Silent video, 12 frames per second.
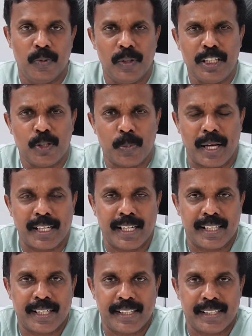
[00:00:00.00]
What is
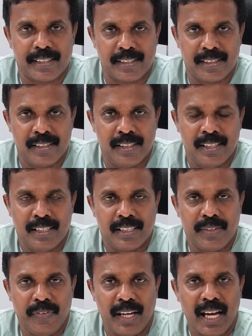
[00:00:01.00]
pancreatitis?
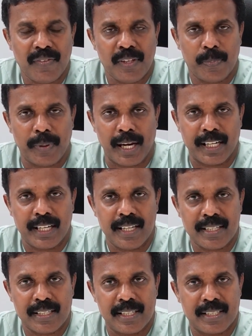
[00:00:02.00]
See, we have the
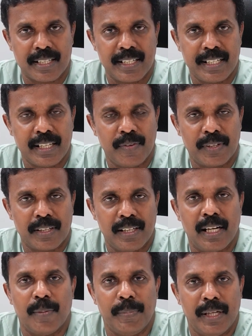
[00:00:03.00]
pancreas inside our
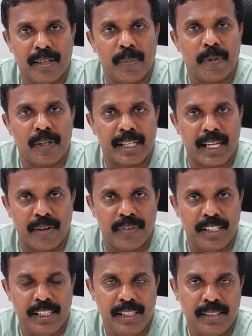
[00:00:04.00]
abdominal
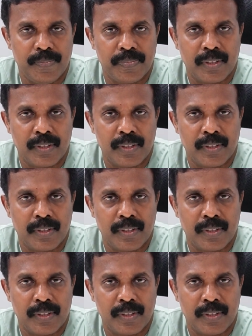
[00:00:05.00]
cavity.